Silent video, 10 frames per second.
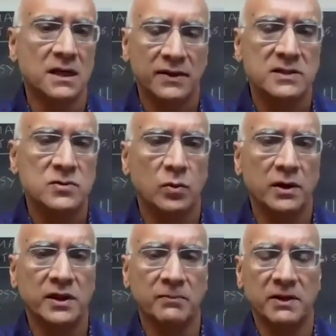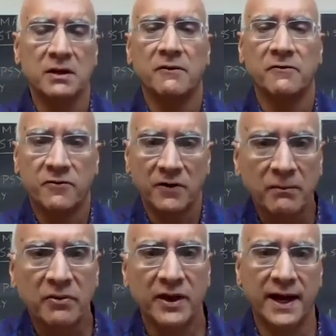That's one thing, but
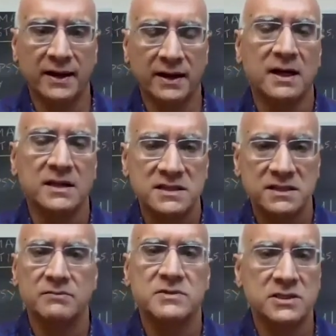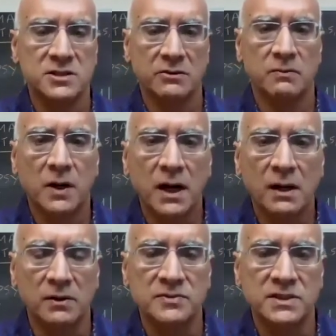from that stems these other
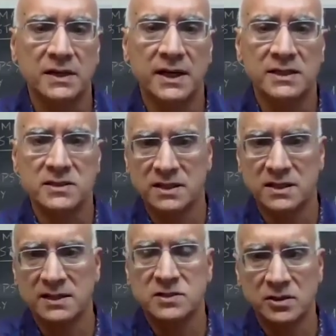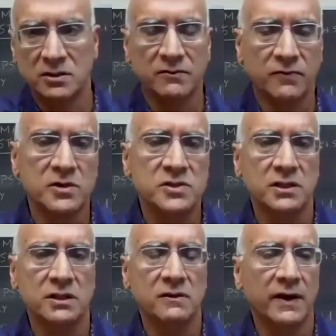problems. And that's
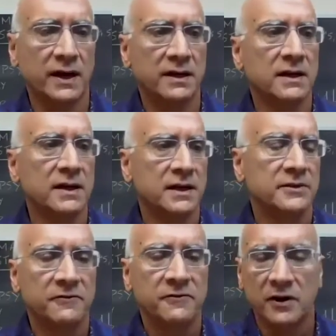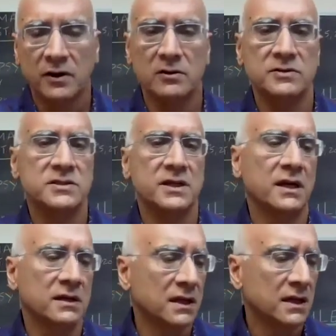unfortunately, you've had the falls
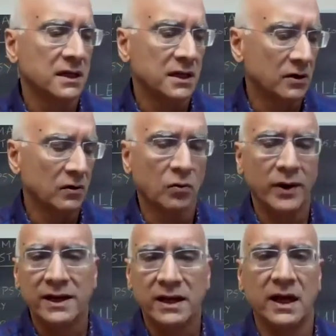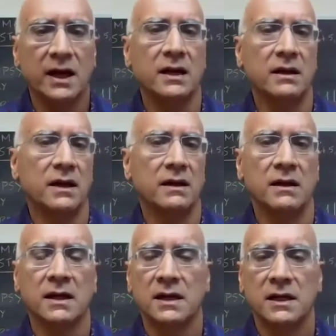and weight gain
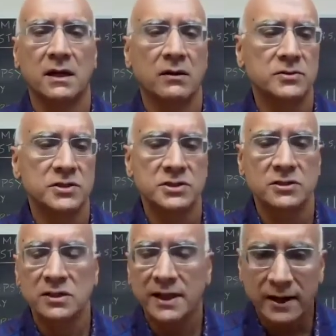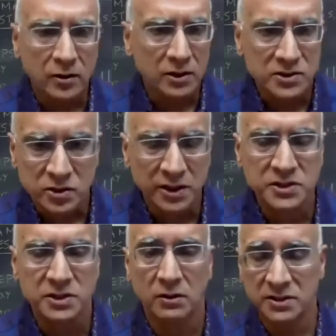and just lack of
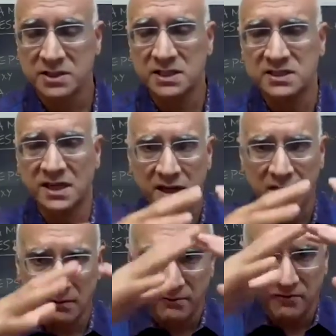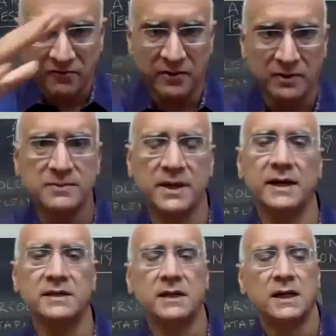concentration, all these things that come from
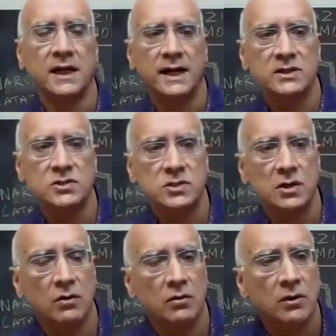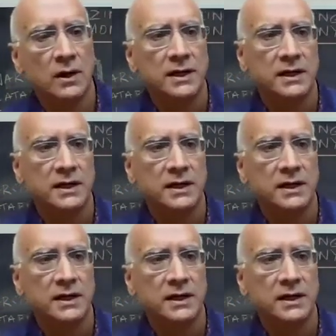that. And so,